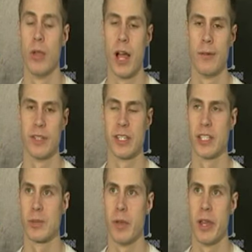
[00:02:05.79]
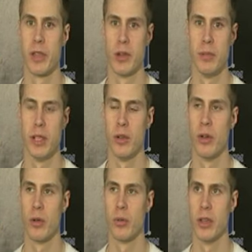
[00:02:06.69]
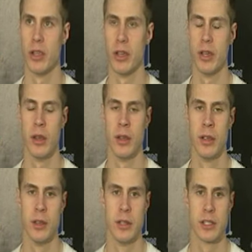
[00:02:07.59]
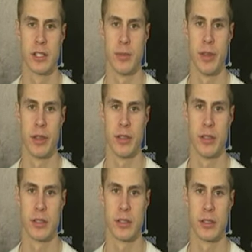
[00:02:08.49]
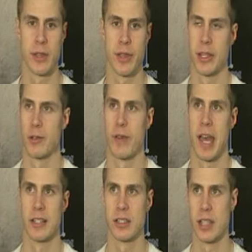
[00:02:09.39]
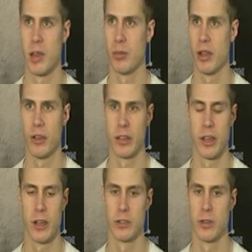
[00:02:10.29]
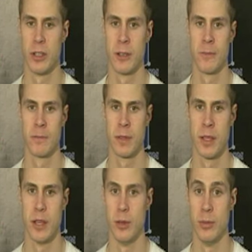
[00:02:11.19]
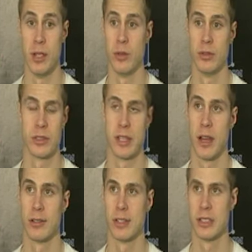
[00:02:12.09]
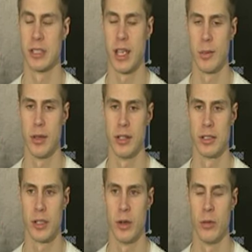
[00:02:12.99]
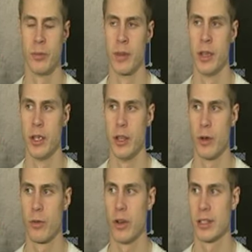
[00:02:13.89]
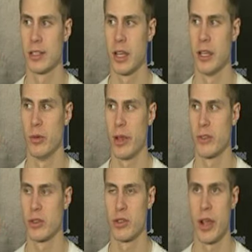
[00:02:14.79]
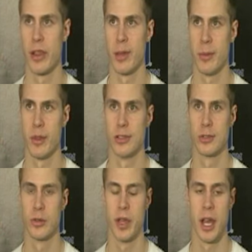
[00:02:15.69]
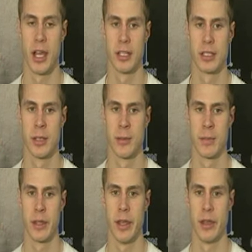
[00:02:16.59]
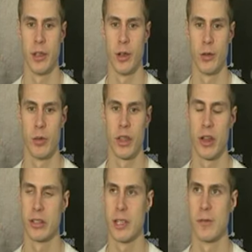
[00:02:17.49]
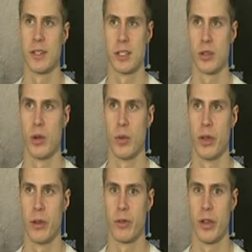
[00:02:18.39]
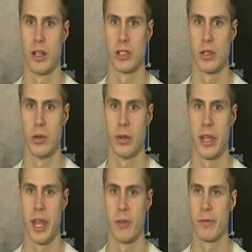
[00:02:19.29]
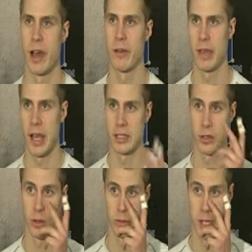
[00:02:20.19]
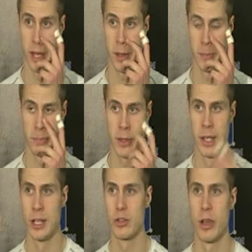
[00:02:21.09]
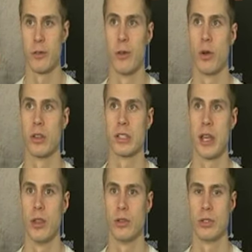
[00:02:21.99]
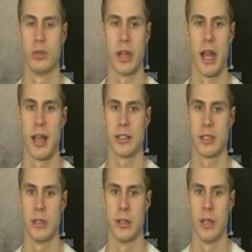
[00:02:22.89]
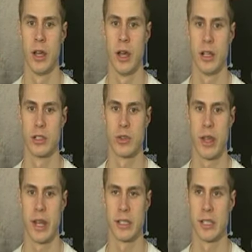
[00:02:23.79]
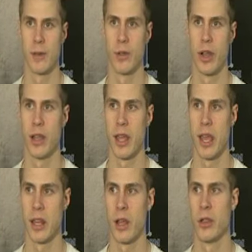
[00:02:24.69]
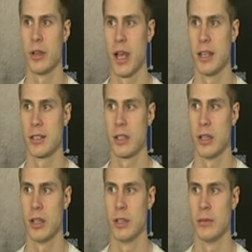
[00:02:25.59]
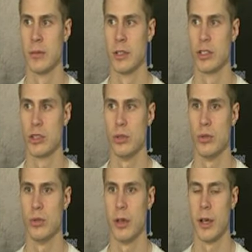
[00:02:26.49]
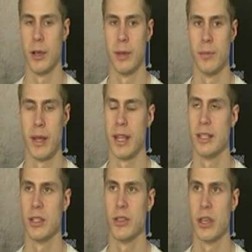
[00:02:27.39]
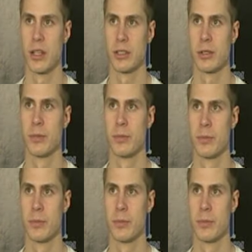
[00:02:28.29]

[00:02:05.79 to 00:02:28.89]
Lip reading: Well, obviously, Smith and Aminu are really good. Smith is, I think, as fast as any player in the country. And Aminu is talented as anybody. So, you know, for us Sunday, we have to try to limit those two guys. And really our defense is going to win it for us. So we need to have five guys at all time trying to focus on those two guys and try not to give any other guys many easy things.